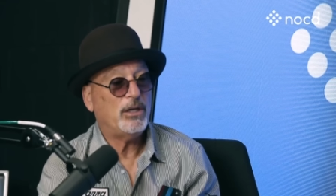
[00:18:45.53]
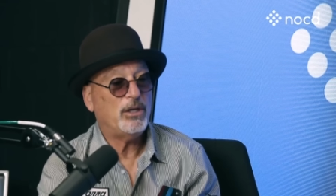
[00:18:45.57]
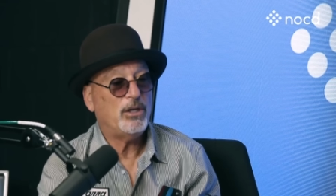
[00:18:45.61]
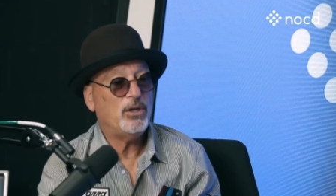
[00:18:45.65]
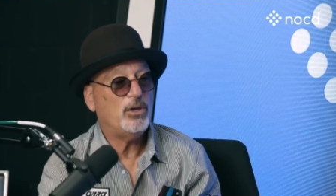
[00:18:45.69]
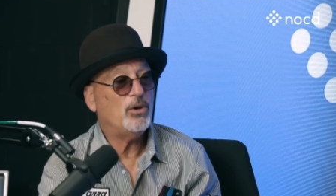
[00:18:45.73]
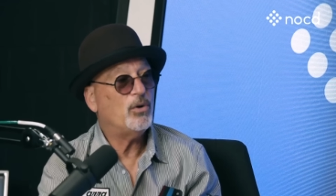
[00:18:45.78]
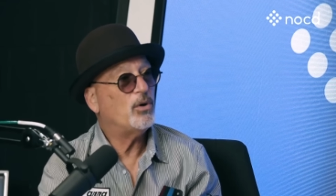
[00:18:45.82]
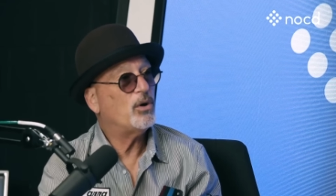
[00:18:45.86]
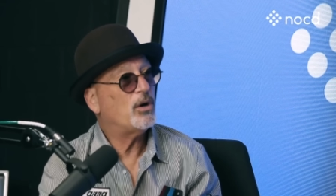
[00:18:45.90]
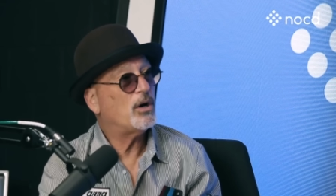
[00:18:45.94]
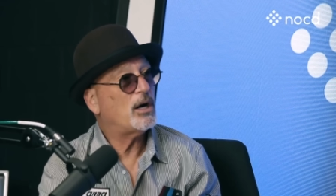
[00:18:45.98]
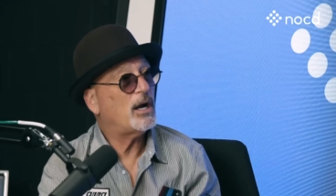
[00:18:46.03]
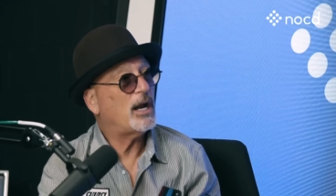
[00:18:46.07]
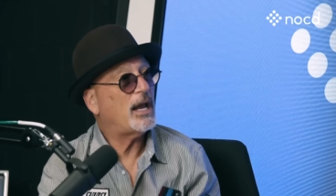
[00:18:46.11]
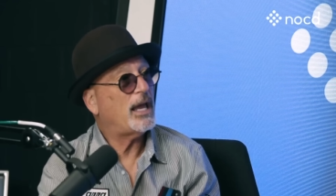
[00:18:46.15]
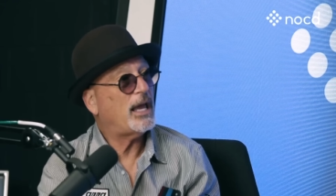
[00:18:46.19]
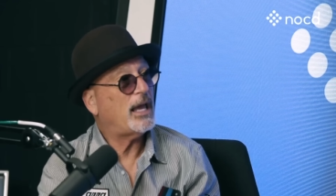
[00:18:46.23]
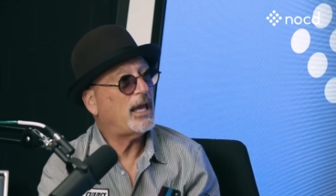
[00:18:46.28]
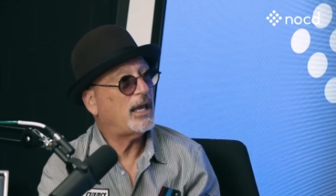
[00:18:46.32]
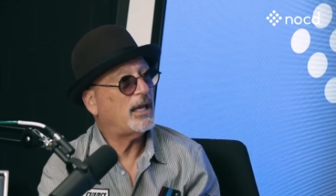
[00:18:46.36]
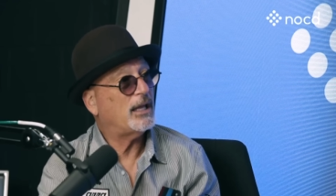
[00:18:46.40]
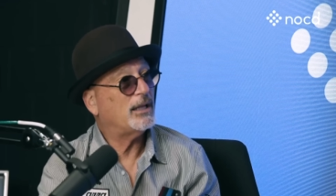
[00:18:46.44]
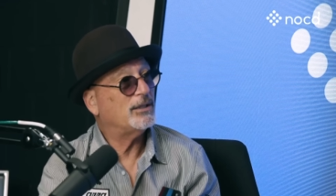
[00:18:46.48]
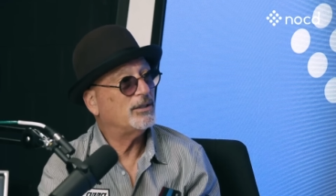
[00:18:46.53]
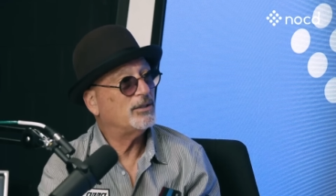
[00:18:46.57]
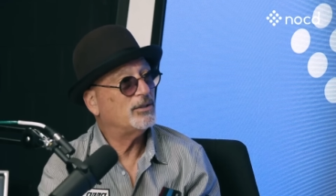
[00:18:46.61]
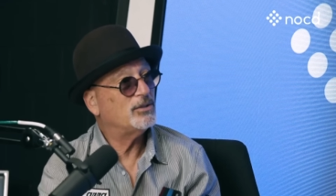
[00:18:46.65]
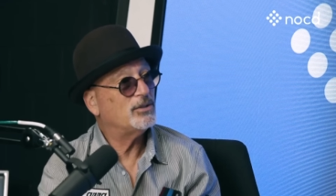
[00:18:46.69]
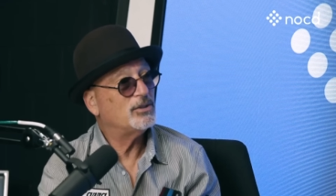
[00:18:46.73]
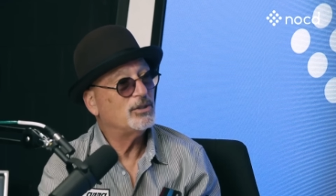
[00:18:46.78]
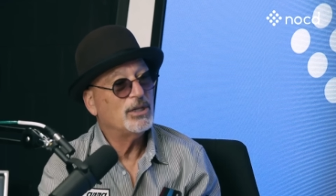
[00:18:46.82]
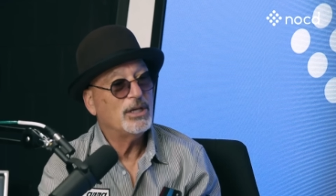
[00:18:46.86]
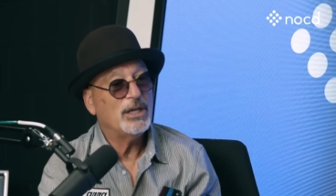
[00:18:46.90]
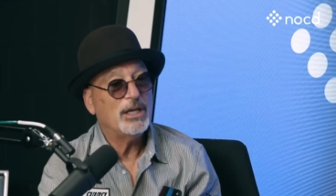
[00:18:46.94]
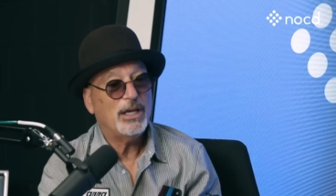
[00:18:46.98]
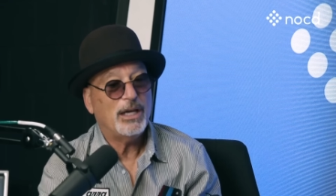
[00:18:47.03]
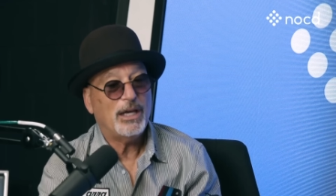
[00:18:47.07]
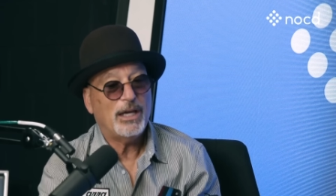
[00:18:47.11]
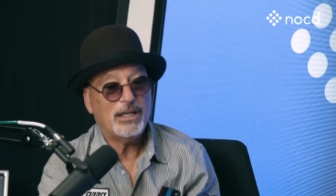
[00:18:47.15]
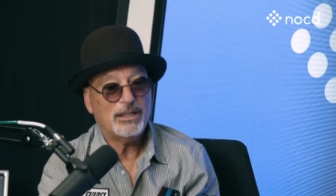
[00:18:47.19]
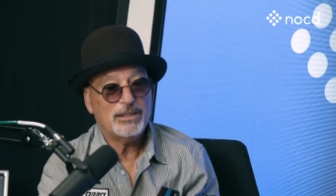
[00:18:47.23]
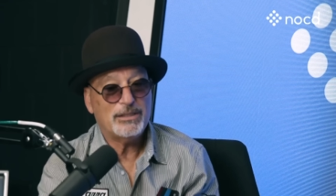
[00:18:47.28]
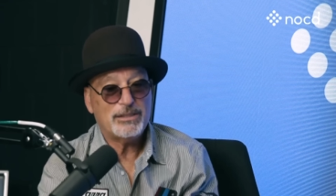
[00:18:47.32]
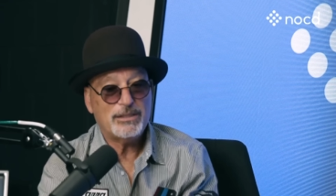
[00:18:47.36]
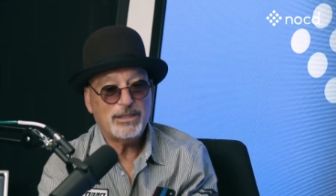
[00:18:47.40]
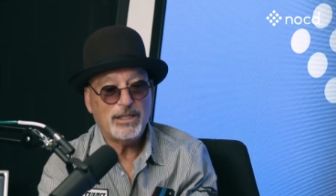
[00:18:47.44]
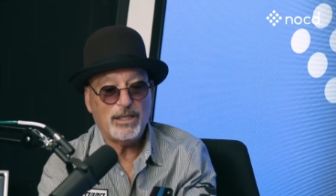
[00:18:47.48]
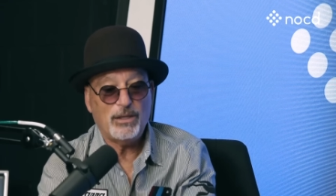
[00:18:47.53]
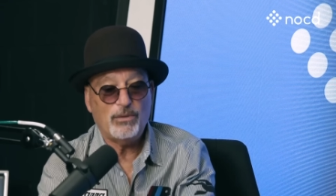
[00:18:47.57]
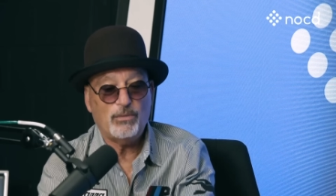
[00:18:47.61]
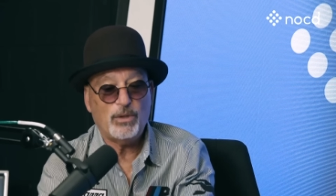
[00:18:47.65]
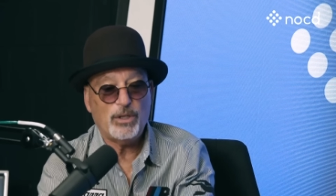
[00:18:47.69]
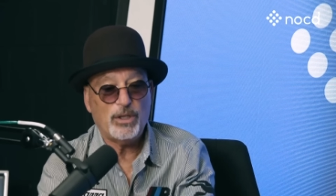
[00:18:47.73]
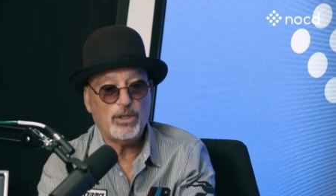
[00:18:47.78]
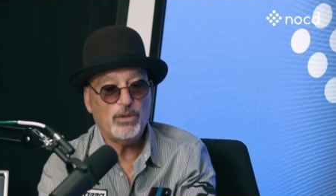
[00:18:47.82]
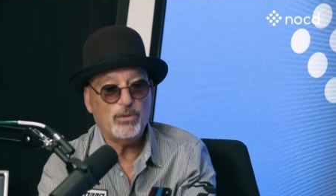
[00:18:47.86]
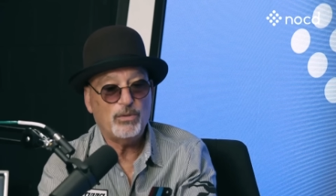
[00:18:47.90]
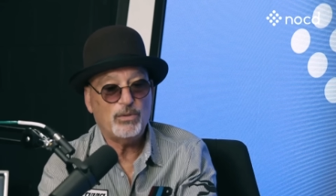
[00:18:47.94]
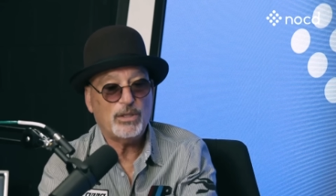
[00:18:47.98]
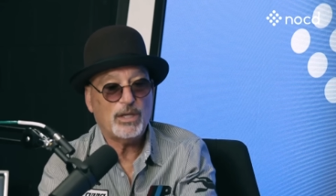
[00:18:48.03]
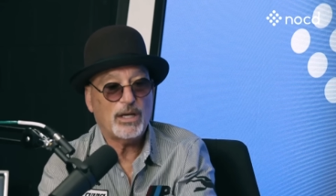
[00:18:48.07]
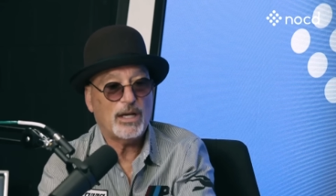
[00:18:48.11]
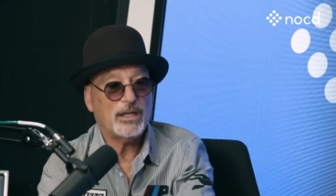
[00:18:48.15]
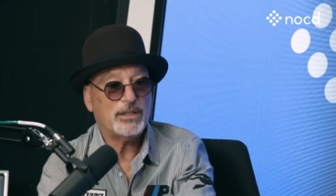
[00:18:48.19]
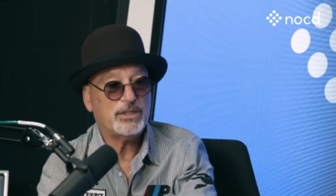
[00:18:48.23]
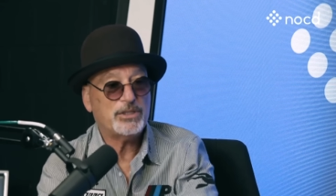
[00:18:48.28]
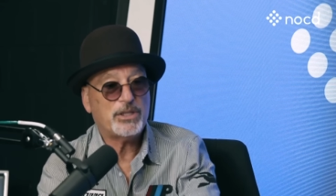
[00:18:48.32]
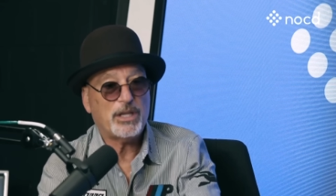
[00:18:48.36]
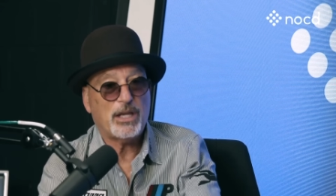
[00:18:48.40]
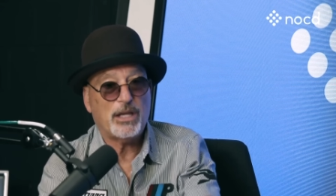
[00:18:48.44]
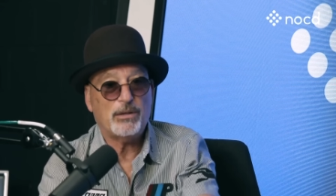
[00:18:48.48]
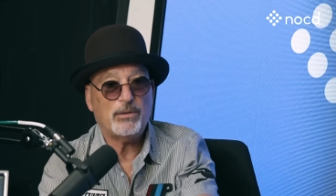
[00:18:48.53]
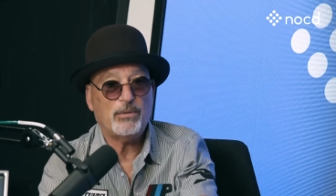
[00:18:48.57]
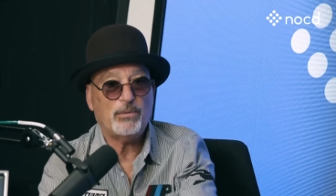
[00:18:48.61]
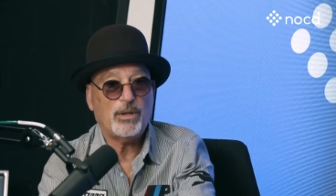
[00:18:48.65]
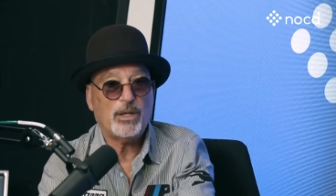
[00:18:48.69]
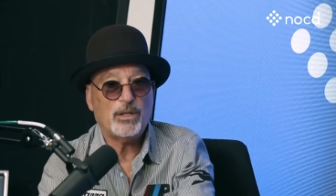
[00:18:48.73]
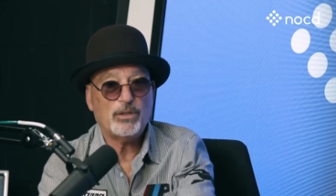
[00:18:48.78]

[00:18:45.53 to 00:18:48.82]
your hands and seeing what you touched and,